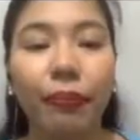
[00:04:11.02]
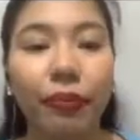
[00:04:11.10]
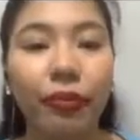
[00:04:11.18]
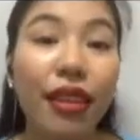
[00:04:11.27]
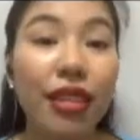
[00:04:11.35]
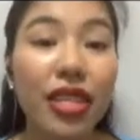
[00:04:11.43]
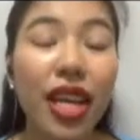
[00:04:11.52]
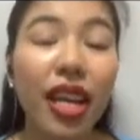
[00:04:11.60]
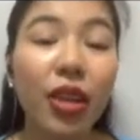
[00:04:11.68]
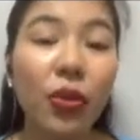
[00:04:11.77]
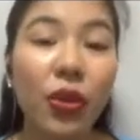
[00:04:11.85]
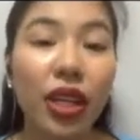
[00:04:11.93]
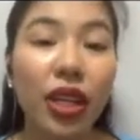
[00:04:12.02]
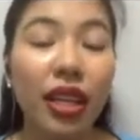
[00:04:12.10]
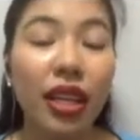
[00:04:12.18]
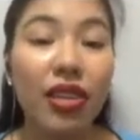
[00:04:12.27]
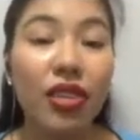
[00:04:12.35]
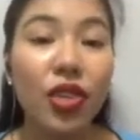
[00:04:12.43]
The second one
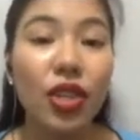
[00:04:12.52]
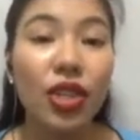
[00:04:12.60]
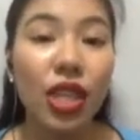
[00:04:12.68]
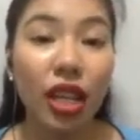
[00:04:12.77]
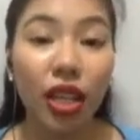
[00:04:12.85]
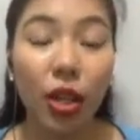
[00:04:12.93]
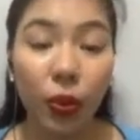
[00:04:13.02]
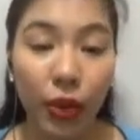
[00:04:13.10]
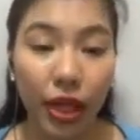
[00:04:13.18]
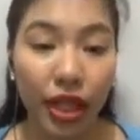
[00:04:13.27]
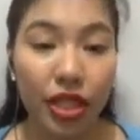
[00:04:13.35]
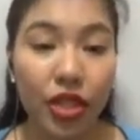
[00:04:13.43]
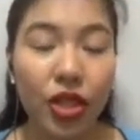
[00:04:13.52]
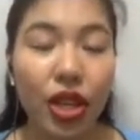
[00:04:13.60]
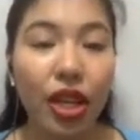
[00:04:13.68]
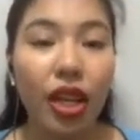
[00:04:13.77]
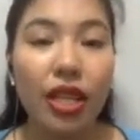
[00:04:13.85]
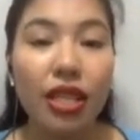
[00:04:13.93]
is signal words.
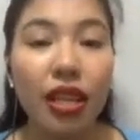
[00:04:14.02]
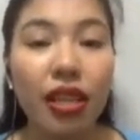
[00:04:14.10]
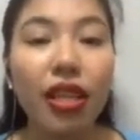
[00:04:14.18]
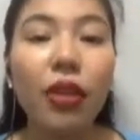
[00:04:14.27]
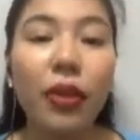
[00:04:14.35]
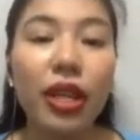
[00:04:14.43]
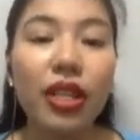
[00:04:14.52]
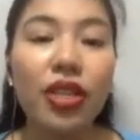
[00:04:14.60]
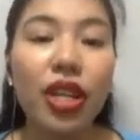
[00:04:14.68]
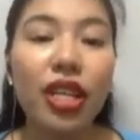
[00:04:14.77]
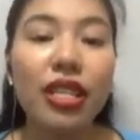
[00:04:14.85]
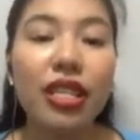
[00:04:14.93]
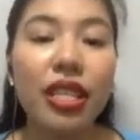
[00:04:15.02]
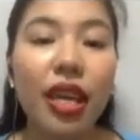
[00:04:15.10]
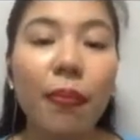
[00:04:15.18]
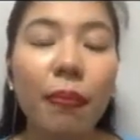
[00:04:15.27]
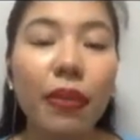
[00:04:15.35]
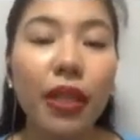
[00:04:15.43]
Signal words are
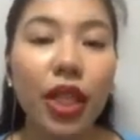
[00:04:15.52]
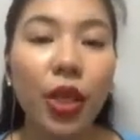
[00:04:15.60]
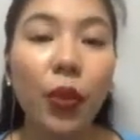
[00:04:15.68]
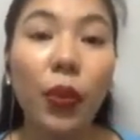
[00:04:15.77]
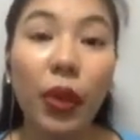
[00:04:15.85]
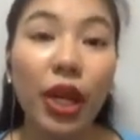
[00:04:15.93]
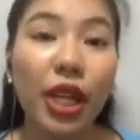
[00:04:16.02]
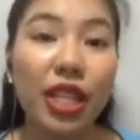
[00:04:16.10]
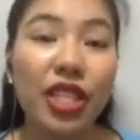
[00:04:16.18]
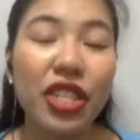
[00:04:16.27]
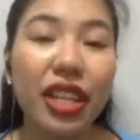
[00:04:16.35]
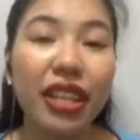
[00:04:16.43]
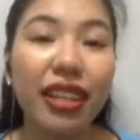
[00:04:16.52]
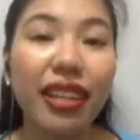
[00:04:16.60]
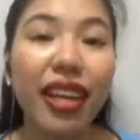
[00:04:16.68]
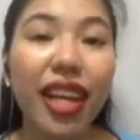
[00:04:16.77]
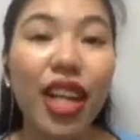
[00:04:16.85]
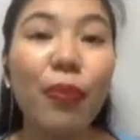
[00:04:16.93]
simply words that
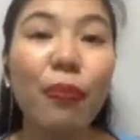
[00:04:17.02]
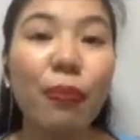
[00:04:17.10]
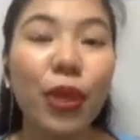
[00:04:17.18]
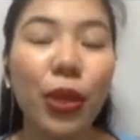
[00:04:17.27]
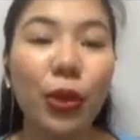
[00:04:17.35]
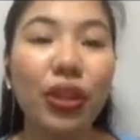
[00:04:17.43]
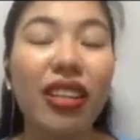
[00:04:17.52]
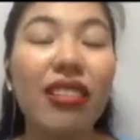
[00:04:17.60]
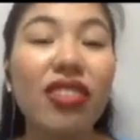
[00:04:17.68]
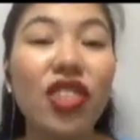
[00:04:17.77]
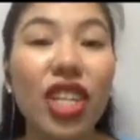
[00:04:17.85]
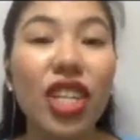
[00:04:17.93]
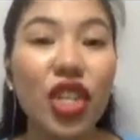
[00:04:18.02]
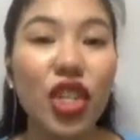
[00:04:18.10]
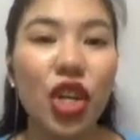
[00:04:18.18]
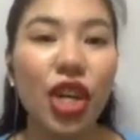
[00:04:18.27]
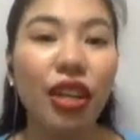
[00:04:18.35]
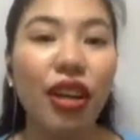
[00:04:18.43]
help you
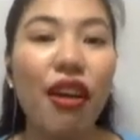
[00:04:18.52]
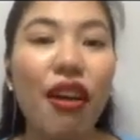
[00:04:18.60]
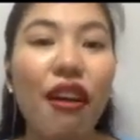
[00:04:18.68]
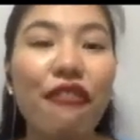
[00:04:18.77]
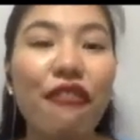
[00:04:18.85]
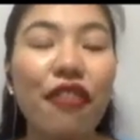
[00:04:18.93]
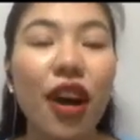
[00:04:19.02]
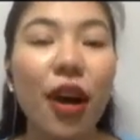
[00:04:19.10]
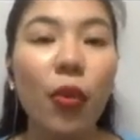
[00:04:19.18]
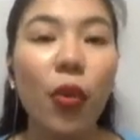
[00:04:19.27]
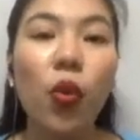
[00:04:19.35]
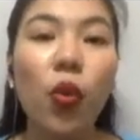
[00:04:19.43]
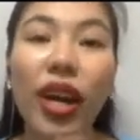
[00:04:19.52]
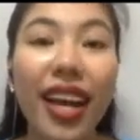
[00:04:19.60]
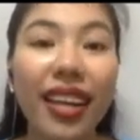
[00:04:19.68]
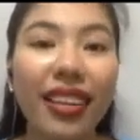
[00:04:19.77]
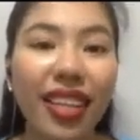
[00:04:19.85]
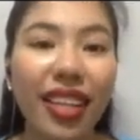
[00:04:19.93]
transition from one
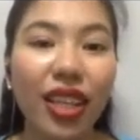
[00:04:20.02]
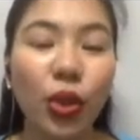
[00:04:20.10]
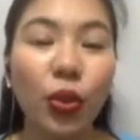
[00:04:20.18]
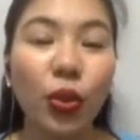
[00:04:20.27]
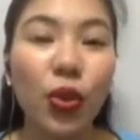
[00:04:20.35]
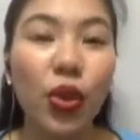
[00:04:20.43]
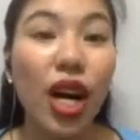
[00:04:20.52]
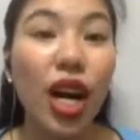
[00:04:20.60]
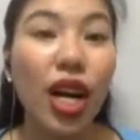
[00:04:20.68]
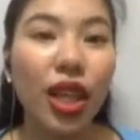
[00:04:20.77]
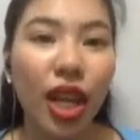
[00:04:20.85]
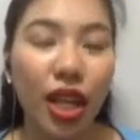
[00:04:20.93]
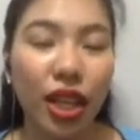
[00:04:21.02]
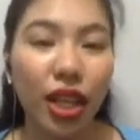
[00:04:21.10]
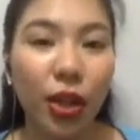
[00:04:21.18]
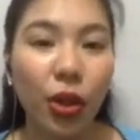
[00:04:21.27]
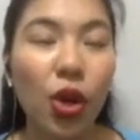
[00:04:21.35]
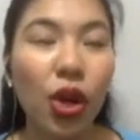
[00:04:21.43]
idea to
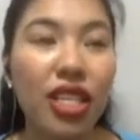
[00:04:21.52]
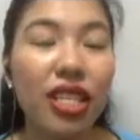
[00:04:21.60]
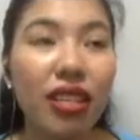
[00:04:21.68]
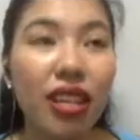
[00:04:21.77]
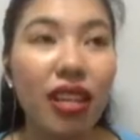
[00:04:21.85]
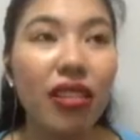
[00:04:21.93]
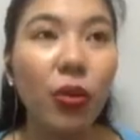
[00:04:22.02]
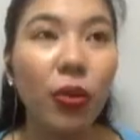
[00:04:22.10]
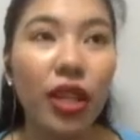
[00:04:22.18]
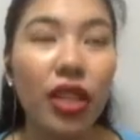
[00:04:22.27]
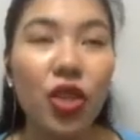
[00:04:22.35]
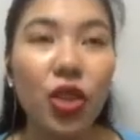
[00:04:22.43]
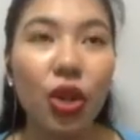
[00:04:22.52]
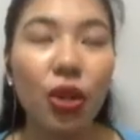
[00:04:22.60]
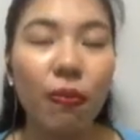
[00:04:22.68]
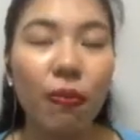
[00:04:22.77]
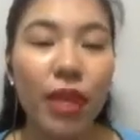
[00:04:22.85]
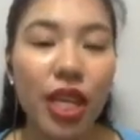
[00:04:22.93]
another. Or signal words
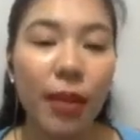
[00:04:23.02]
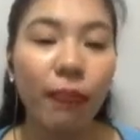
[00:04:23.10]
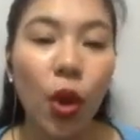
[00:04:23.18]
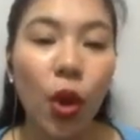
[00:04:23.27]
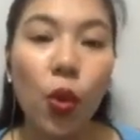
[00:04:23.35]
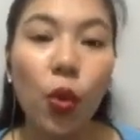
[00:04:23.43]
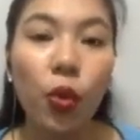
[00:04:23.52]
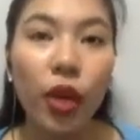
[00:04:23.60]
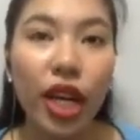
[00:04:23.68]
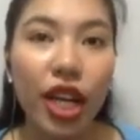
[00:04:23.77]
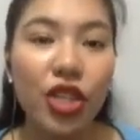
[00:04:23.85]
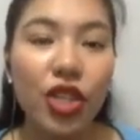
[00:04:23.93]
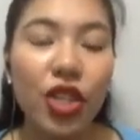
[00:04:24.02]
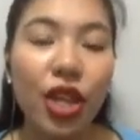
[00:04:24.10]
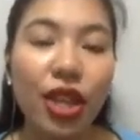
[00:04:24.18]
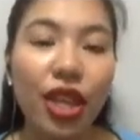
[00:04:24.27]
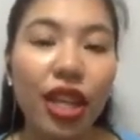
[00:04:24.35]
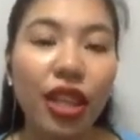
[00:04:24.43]
could be words
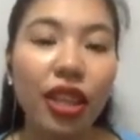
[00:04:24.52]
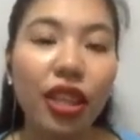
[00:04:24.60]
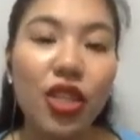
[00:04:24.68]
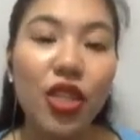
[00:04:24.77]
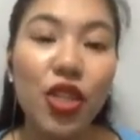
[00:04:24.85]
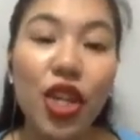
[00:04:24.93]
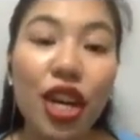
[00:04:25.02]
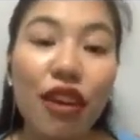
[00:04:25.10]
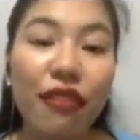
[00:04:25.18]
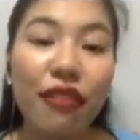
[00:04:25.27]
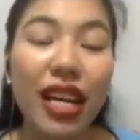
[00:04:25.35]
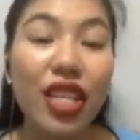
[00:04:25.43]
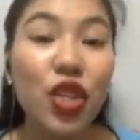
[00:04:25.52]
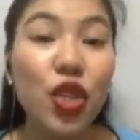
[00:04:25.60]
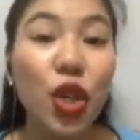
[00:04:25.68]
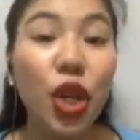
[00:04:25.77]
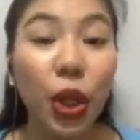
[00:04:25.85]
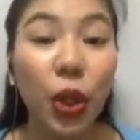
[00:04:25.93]
that serve
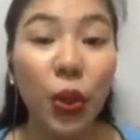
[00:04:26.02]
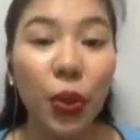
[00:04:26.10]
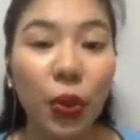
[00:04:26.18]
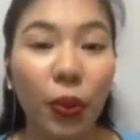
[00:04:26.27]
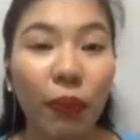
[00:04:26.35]
as cue